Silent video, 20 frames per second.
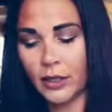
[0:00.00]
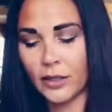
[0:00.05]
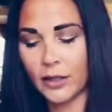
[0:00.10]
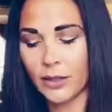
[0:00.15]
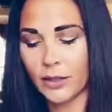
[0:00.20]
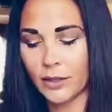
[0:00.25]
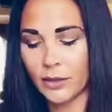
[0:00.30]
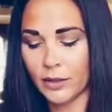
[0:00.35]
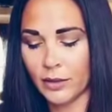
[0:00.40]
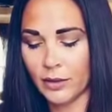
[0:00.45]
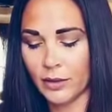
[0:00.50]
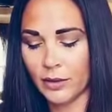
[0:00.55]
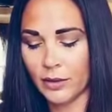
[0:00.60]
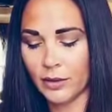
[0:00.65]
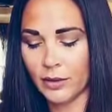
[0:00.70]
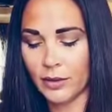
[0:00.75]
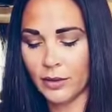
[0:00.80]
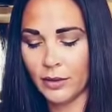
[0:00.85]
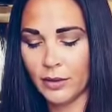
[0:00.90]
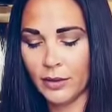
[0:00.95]
on it
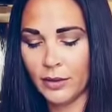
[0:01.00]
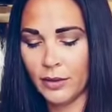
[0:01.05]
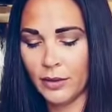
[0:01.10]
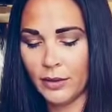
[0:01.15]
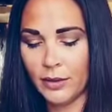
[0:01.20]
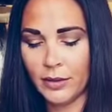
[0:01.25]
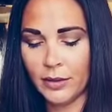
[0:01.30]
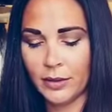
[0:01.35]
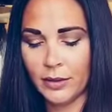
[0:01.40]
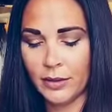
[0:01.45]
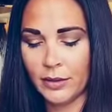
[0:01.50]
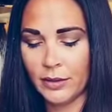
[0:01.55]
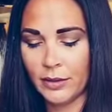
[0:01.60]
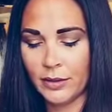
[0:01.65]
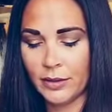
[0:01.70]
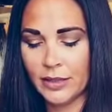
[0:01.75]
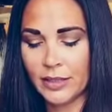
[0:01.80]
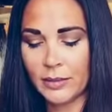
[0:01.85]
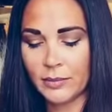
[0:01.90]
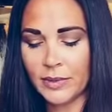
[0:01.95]
or
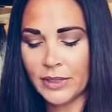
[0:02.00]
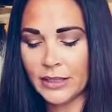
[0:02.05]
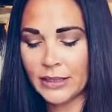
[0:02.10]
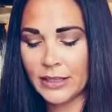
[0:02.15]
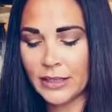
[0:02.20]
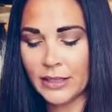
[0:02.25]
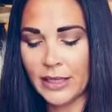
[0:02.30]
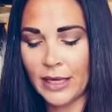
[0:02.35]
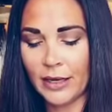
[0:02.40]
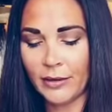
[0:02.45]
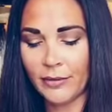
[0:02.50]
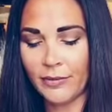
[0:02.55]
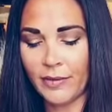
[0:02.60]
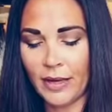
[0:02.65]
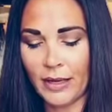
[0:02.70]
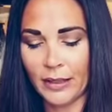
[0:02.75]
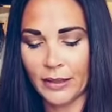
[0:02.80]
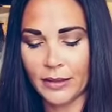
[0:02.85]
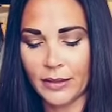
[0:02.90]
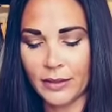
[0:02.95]
something to that
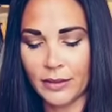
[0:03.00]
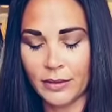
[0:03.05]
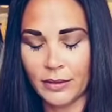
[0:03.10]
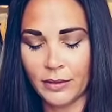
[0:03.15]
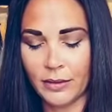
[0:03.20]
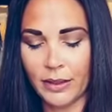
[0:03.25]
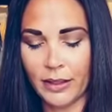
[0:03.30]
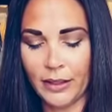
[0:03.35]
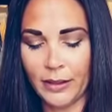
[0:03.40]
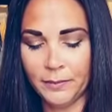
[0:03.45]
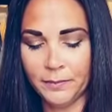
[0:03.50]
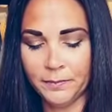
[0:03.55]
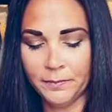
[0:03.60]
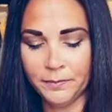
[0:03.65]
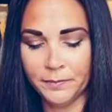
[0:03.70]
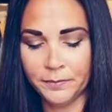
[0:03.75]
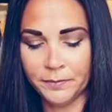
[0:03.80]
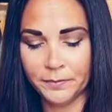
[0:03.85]
effect. Okay?